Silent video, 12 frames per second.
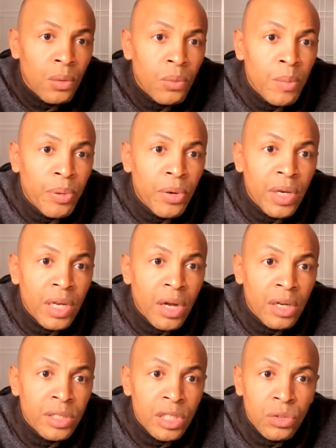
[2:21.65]
we put in
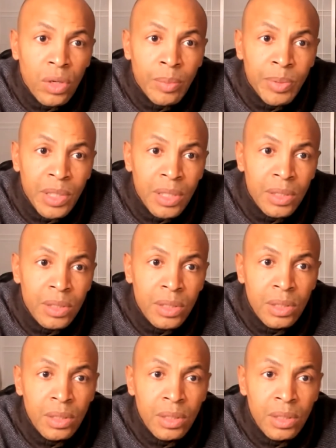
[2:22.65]
our descriptions